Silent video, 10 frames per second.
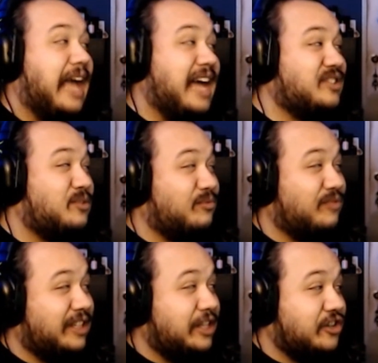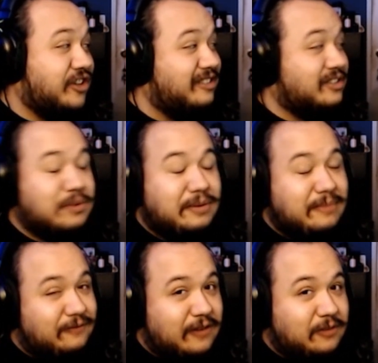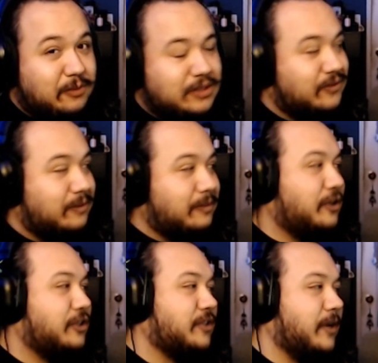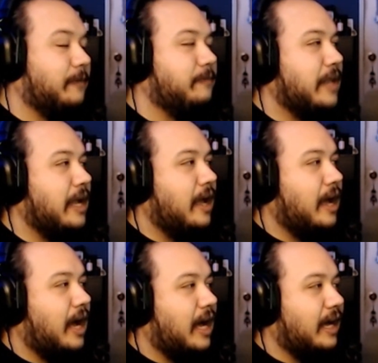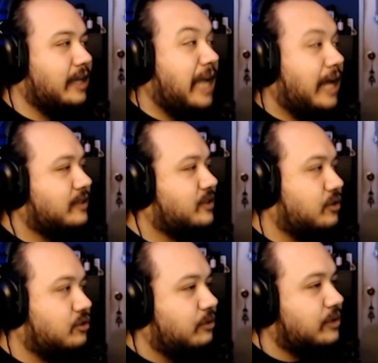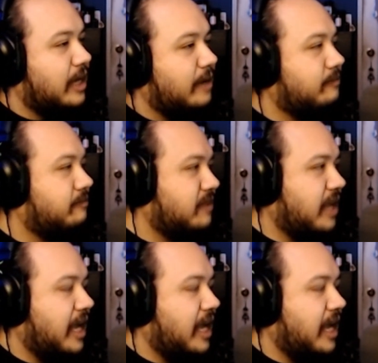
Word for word: That's really good. It's one of my favorite ones from her. So uh yeah, so screw time.